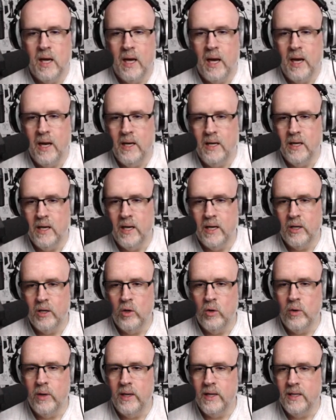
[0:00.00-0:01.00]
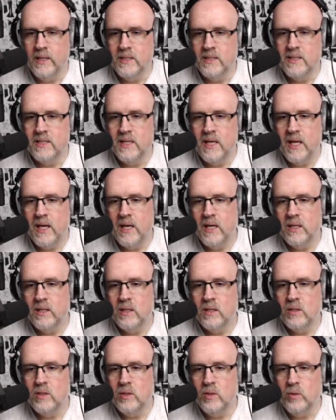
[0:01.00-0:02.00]
And then I could go ahead and set it
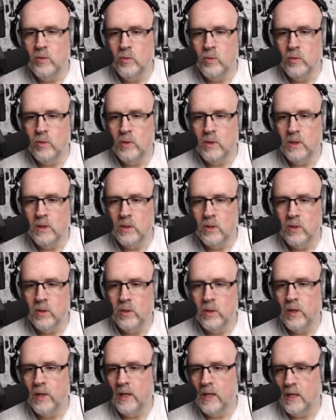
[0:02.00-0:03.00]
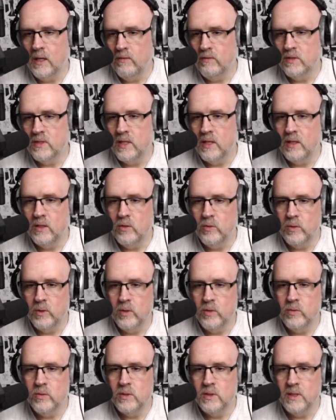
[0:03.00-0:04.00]
to guitar. I can even set it to
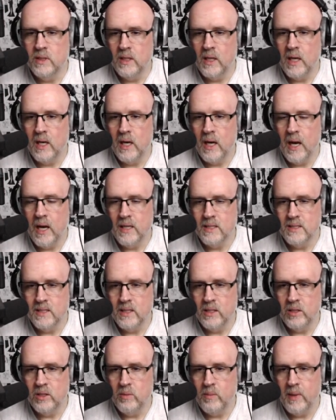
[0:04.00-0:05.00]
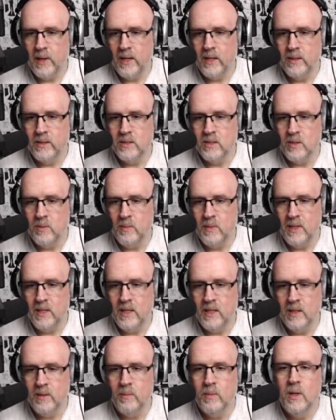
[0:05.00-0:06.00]
acoustic. I set it to balanced and
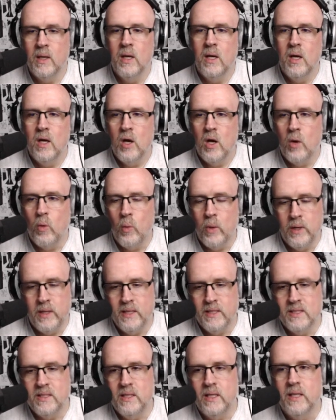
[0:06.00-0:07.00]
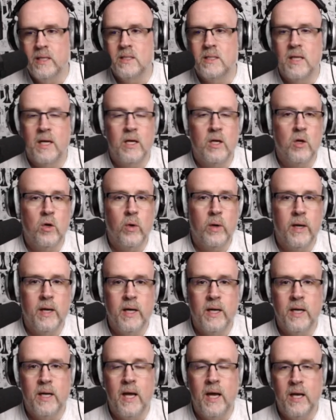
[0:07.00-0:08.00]
medium. But what this does is I can go
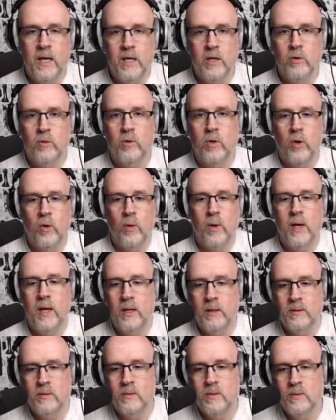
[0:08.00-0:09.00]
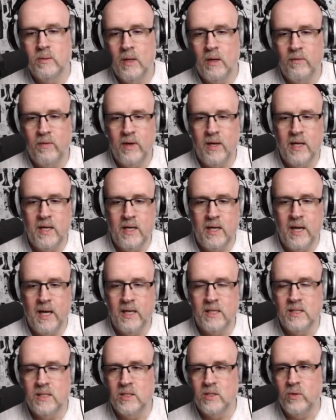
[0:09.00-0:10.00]
ahead and if I hit
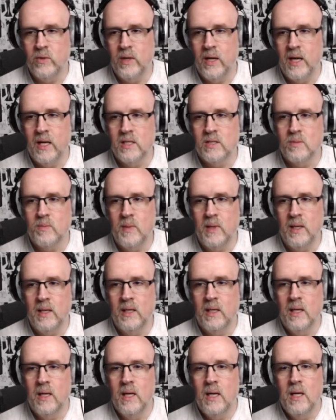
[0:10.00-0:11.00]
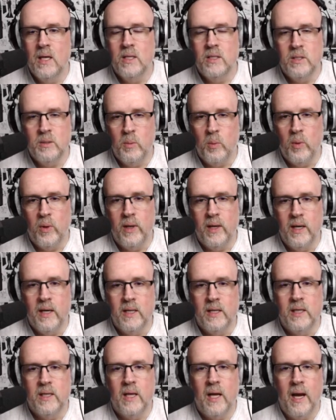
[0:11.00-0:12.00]
next, it's going to ask me to play
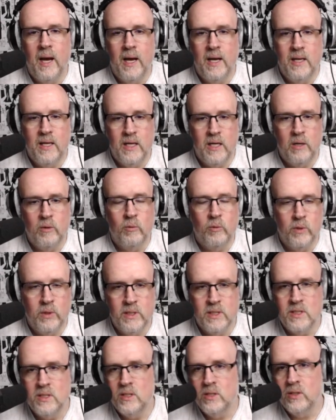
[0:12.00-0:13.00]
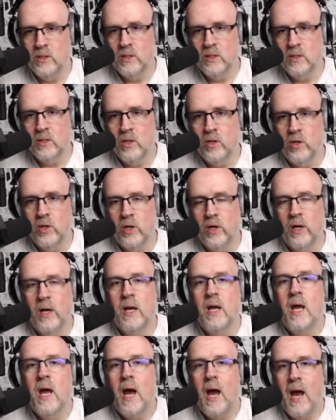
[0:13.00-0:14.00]
it, and then it will listen to the guitar,
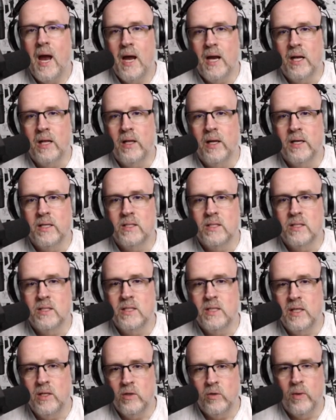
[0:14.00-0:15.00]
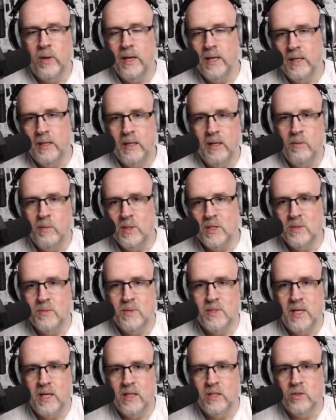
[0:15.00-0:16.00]
analyze the signal, and then give me some
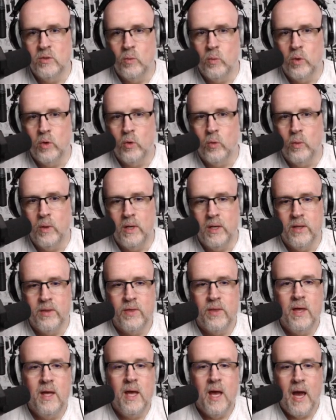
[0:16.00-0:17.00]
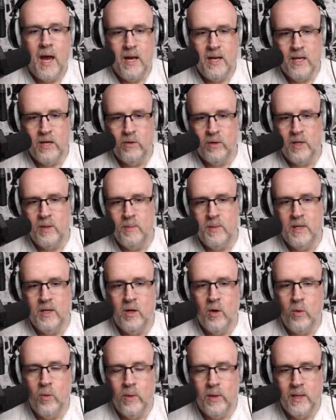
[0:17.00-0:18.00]
settings to work with, and that'll get me
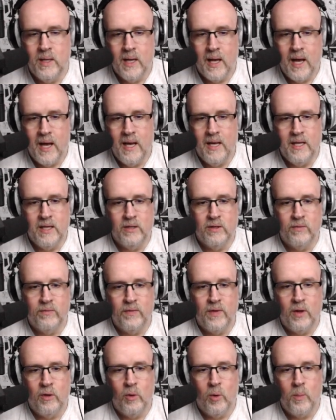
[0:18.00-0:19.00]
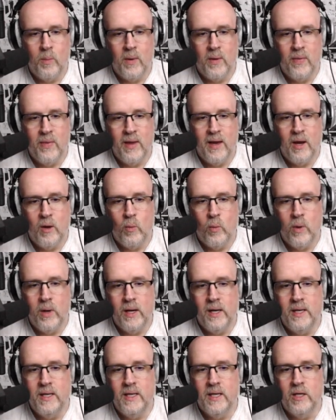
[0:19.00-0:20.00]
going. And then to follow up on that, what I
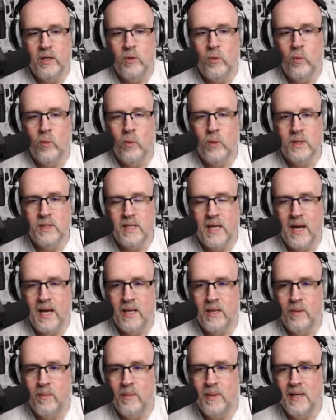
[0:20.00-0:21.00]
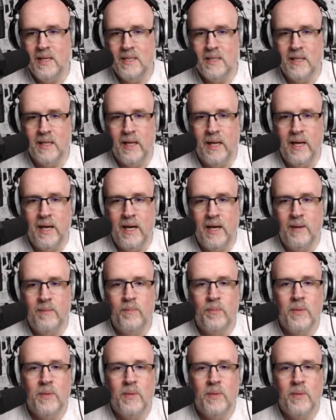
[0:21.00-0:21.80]
did was add the beat delay.